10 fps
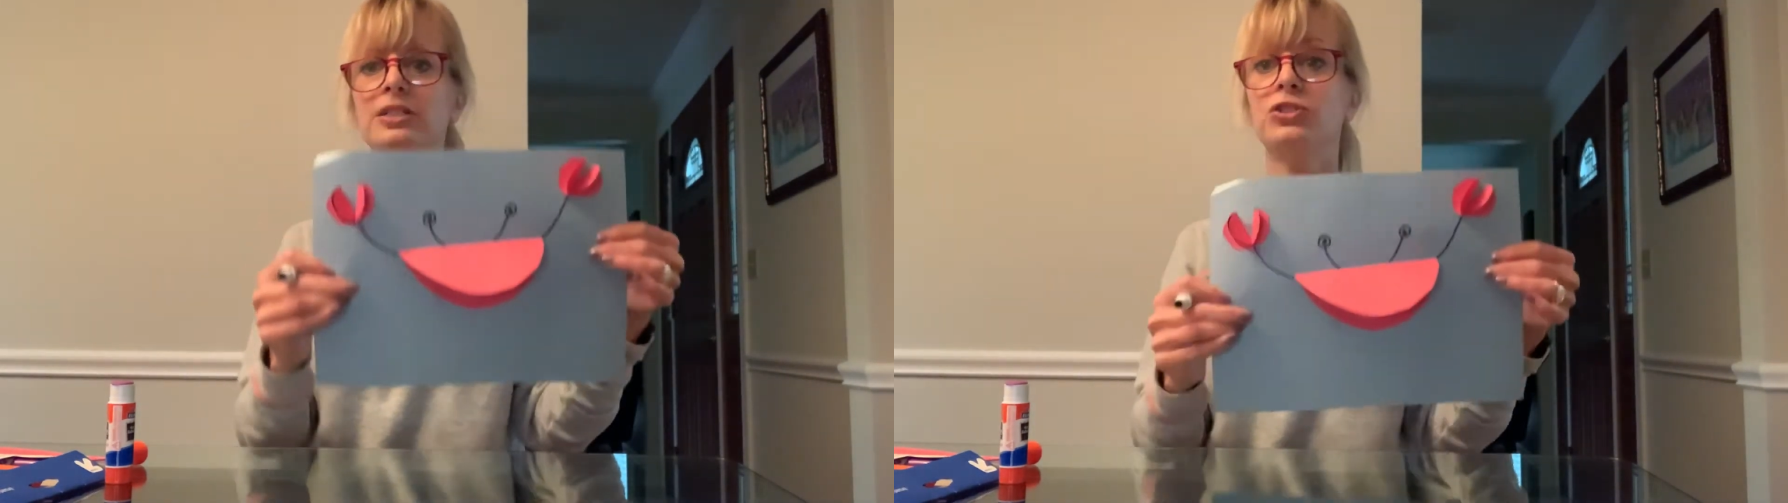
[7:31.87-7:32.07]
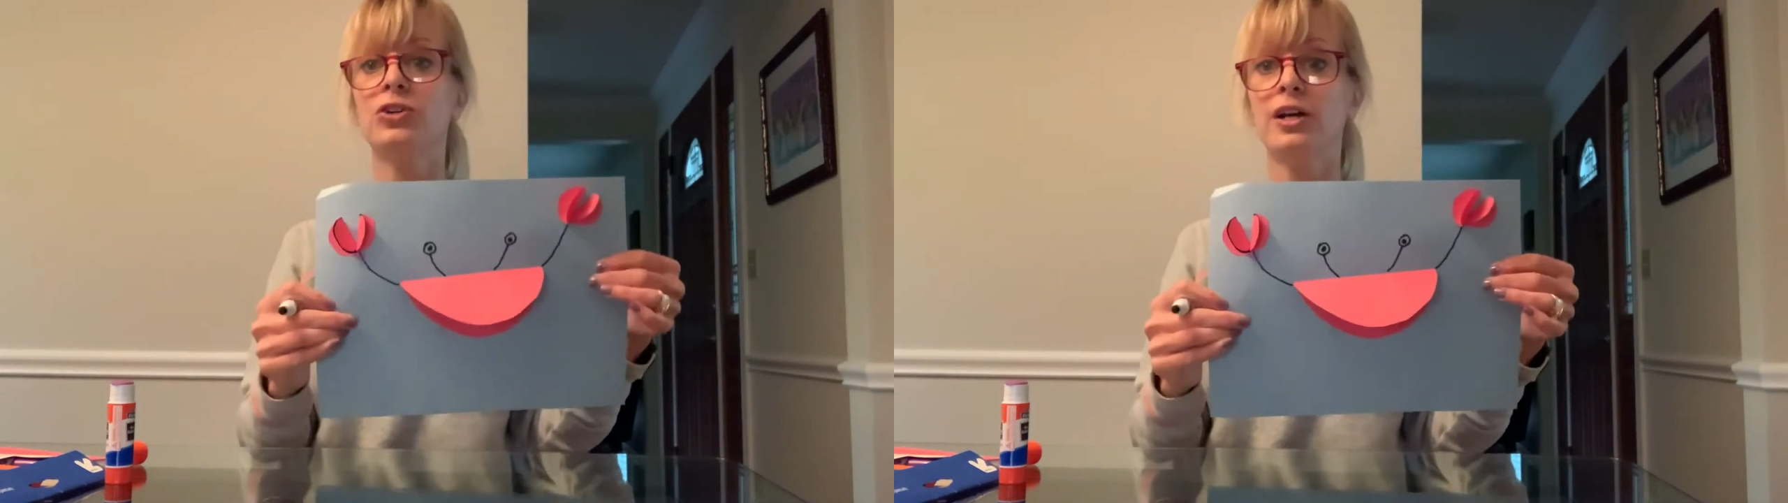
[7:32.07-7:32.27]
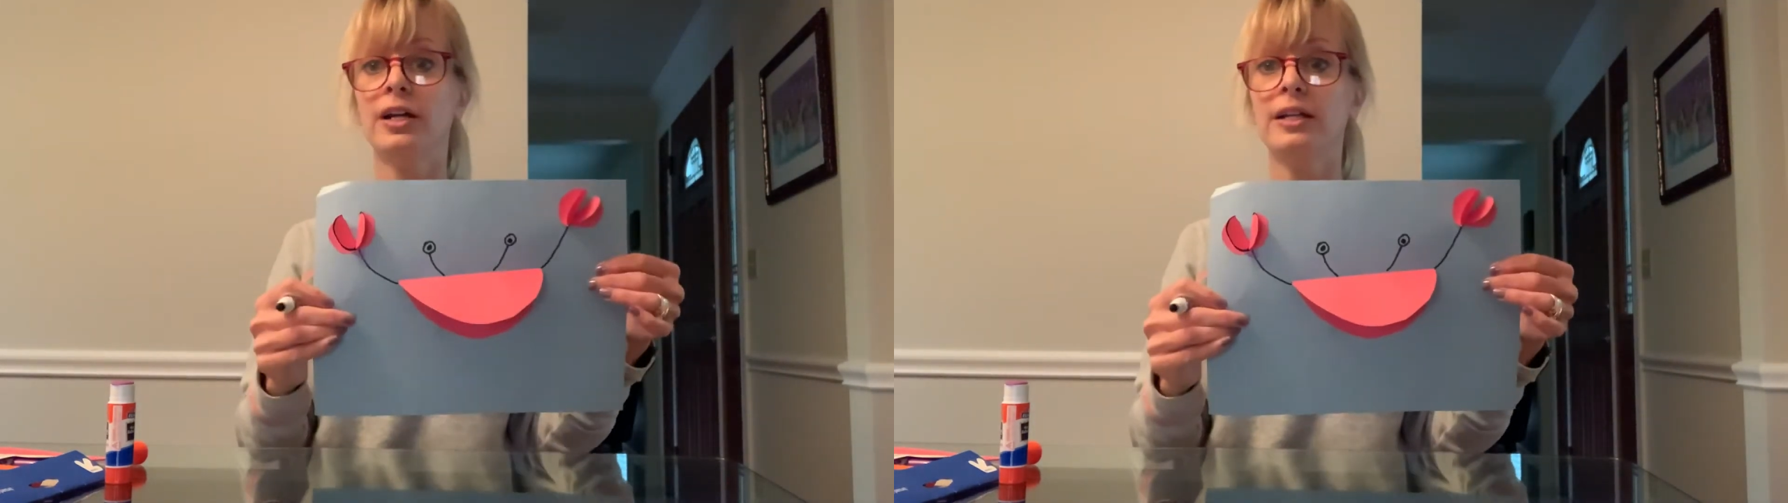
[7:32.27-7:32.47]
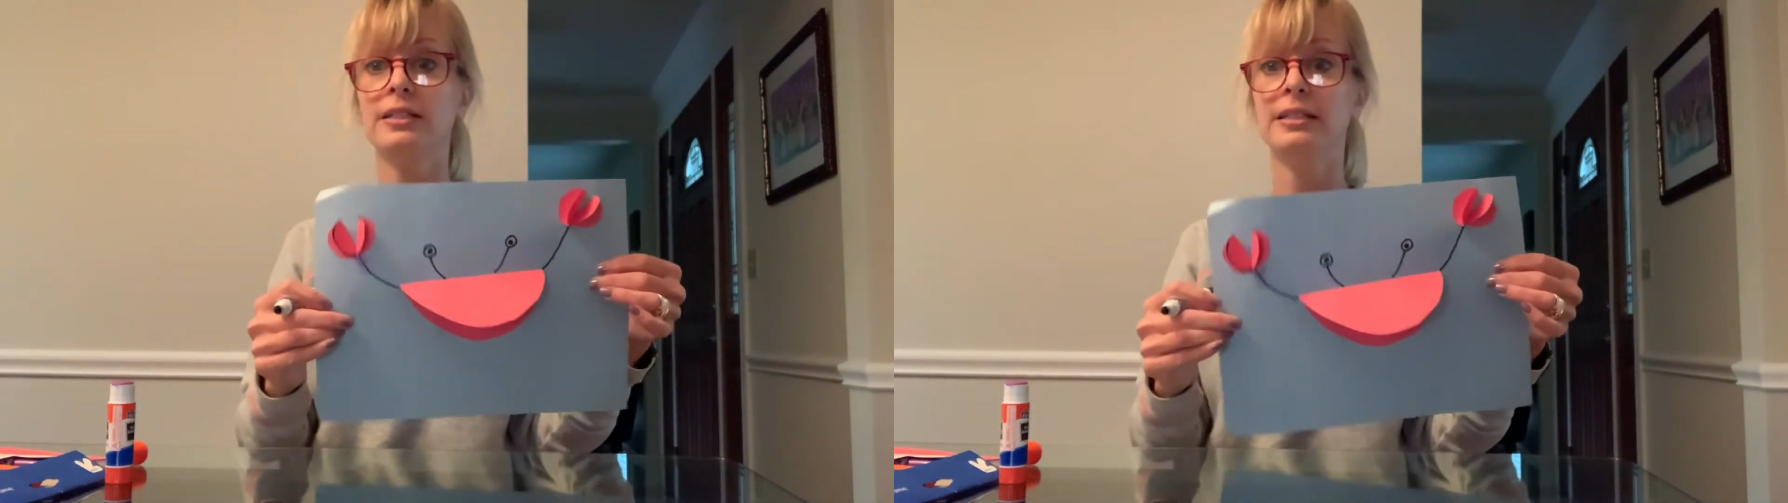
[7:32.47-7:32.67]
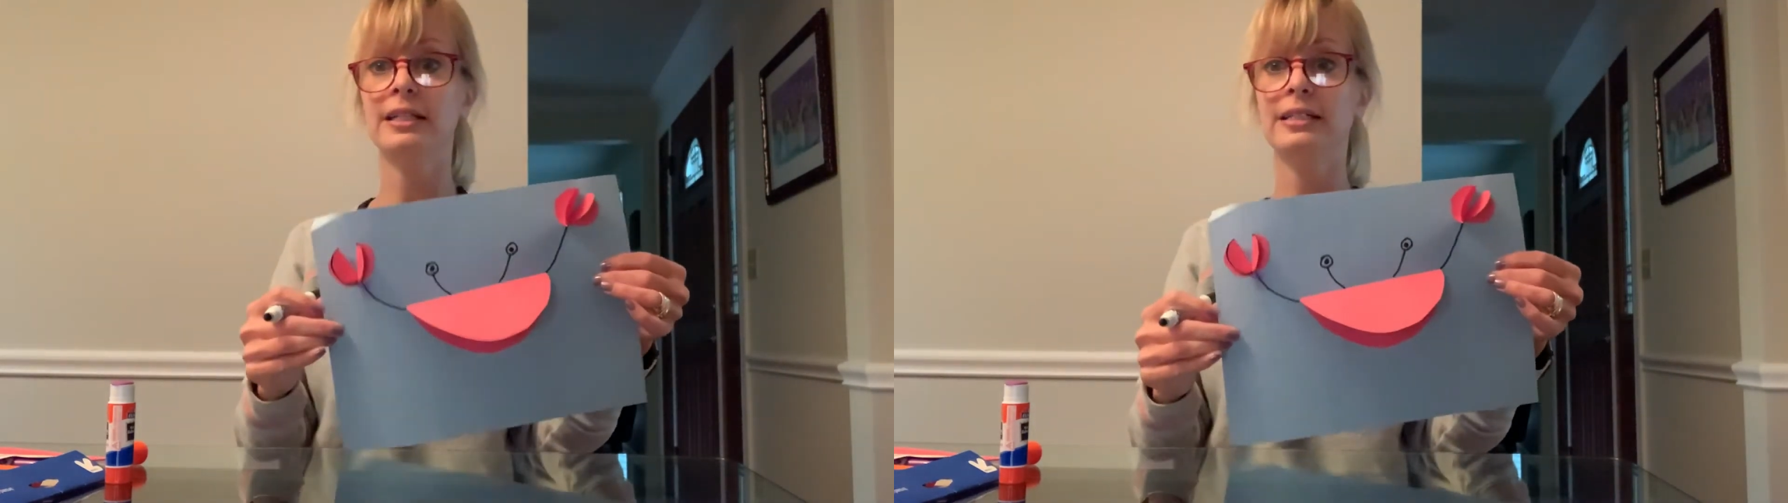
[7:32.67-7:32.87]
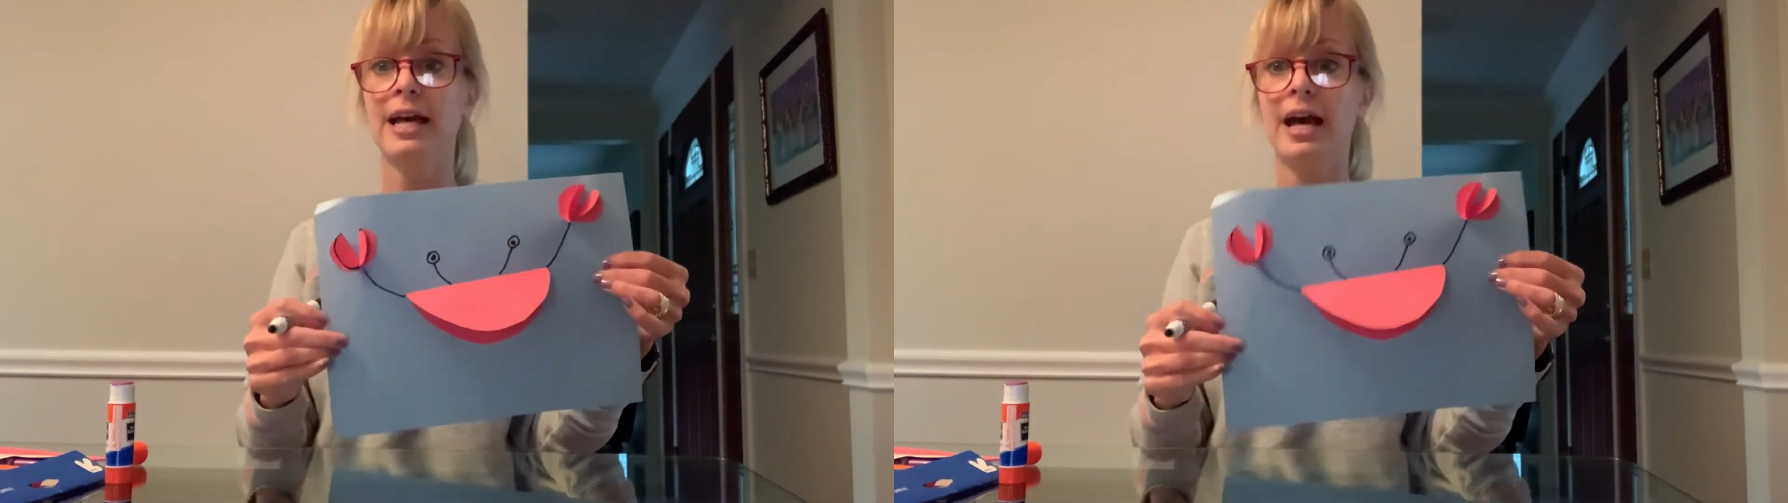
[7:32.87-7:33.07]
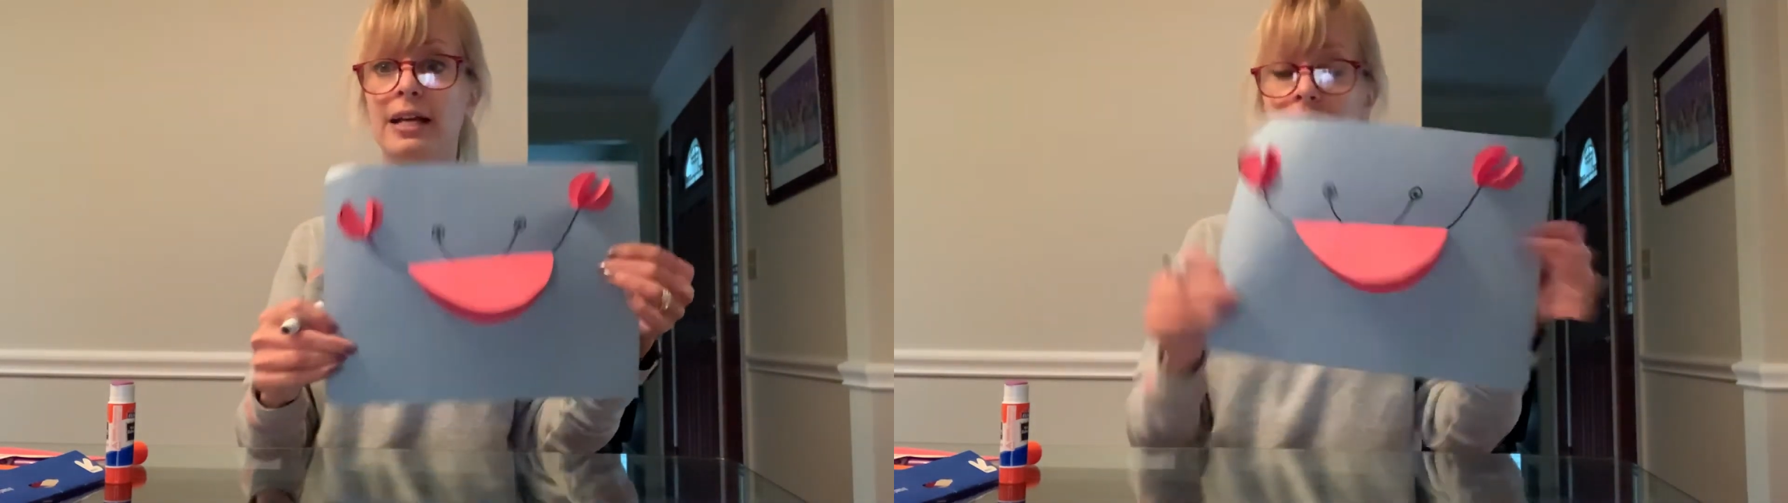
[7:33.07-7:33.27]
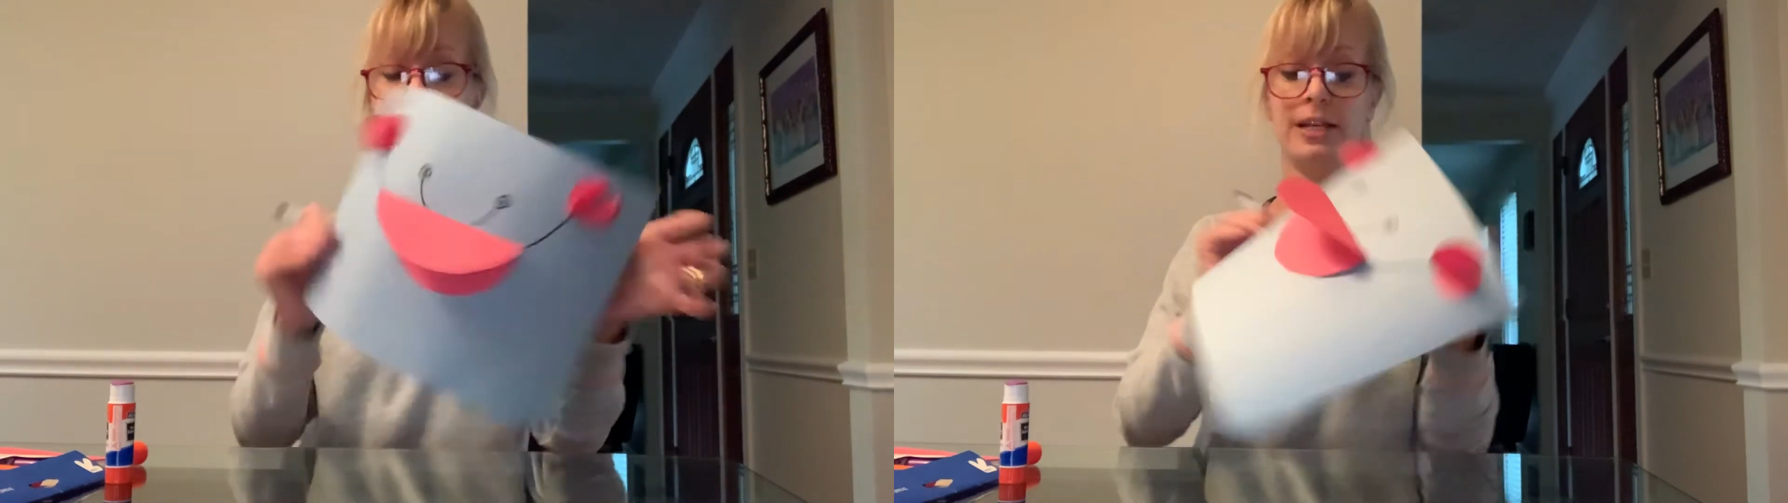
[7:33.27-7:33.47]
drawing zigzag
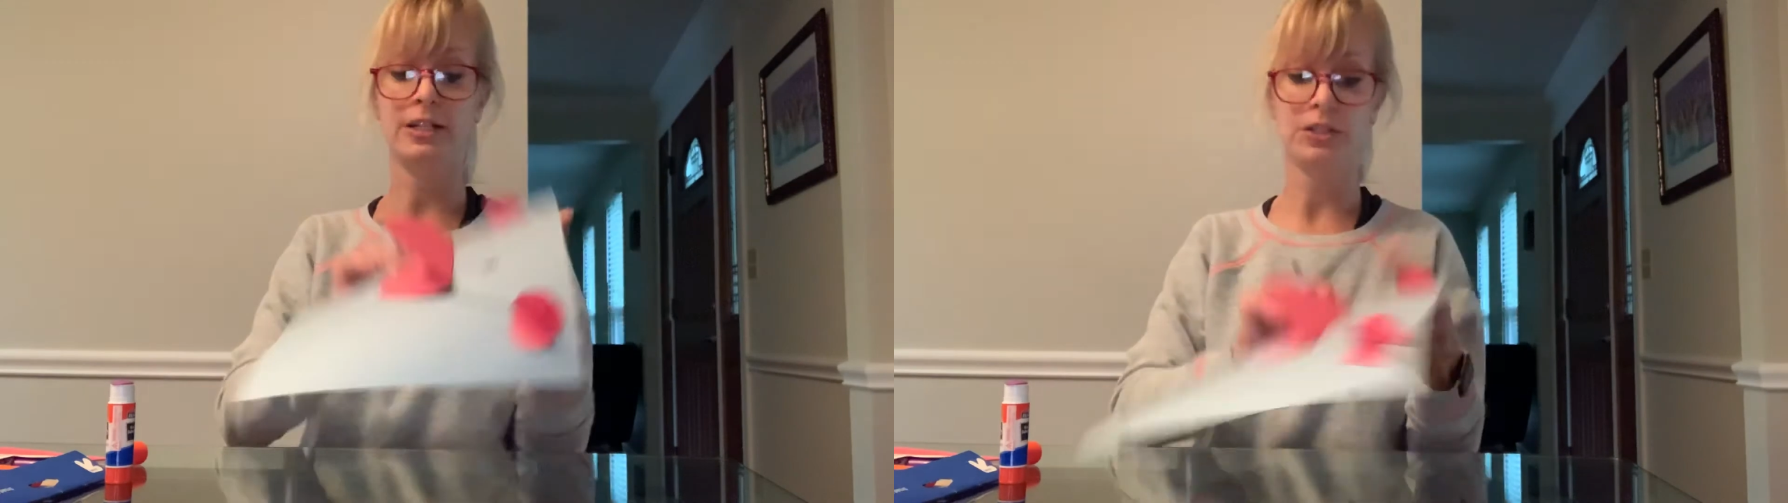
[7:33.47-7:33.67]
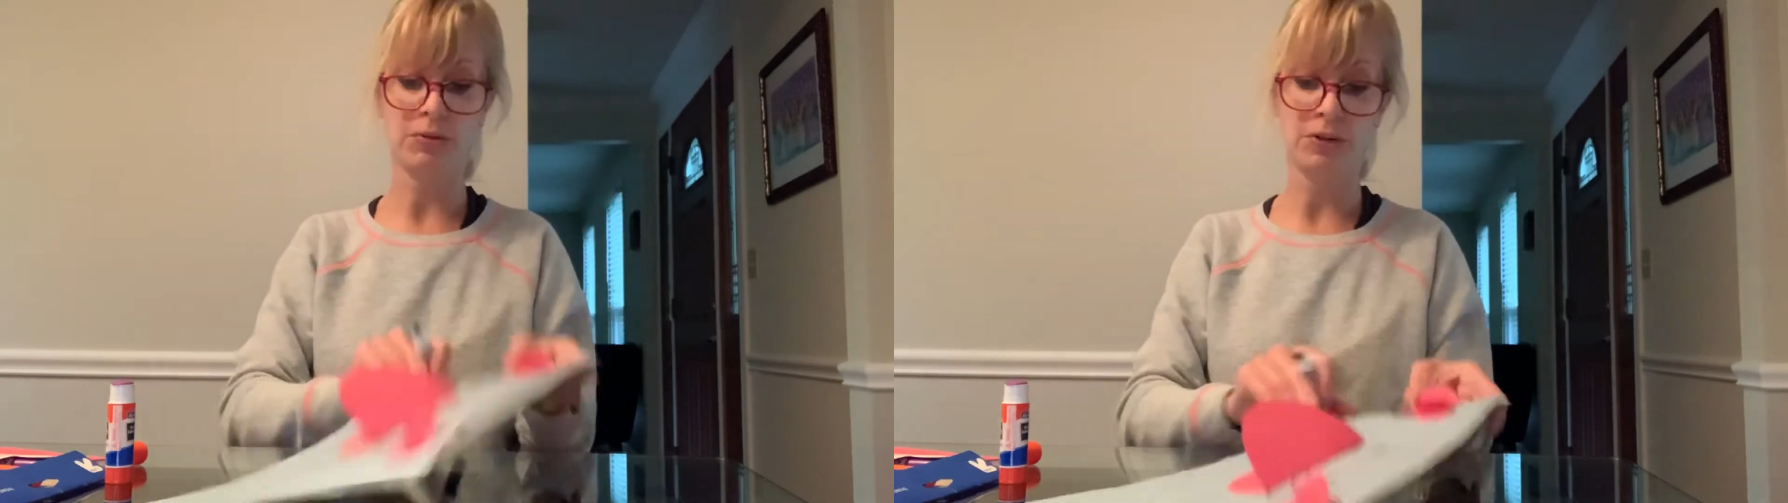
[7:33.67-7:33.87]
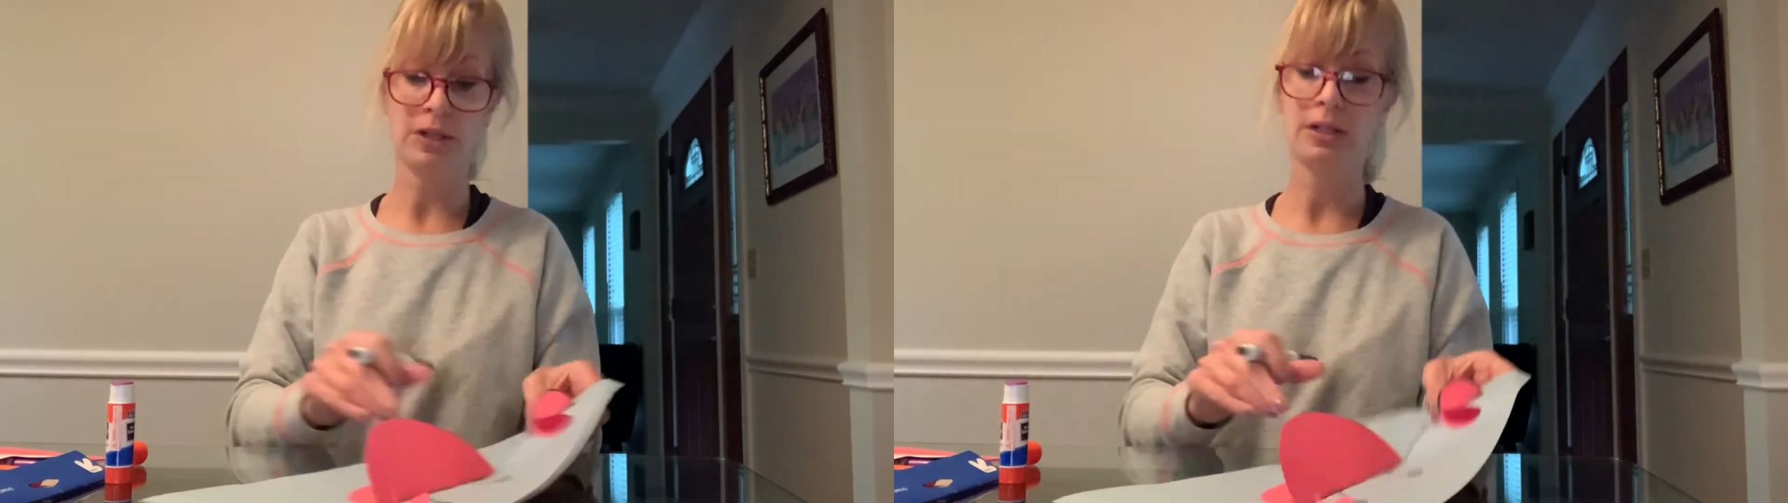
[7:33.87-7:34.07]
legs or